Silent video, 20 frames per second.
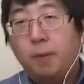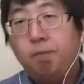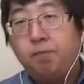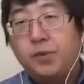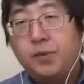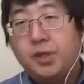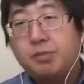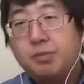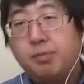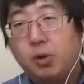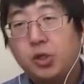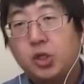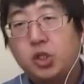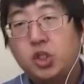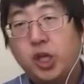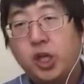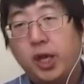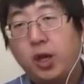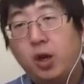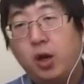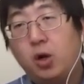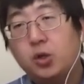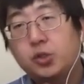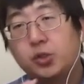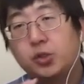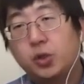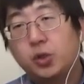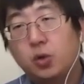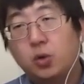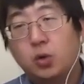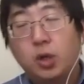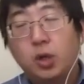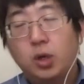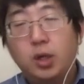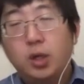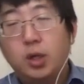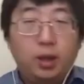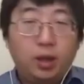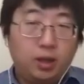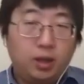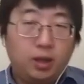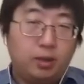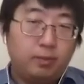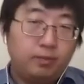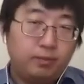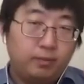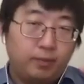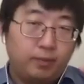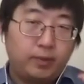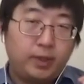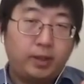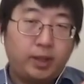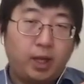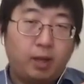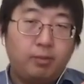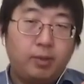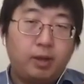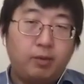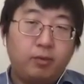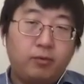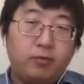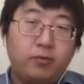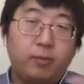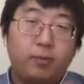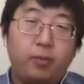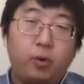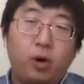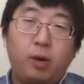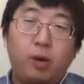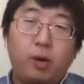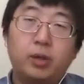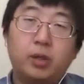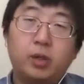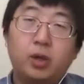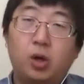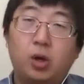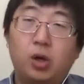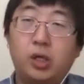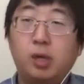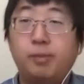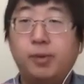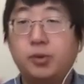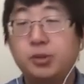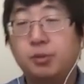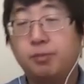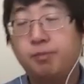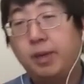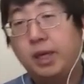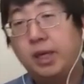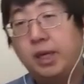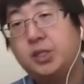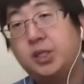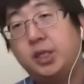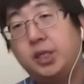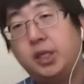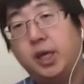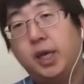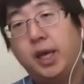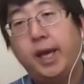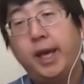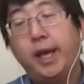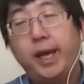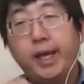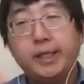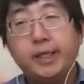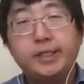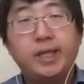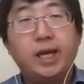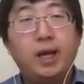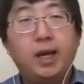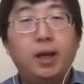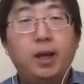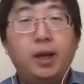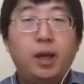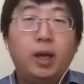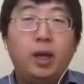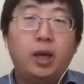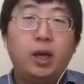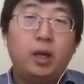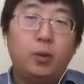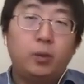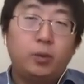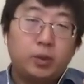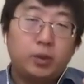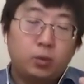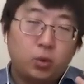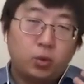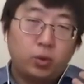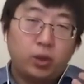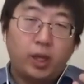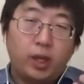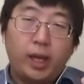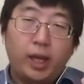this multi-chain also come up with a problem called composability, is that could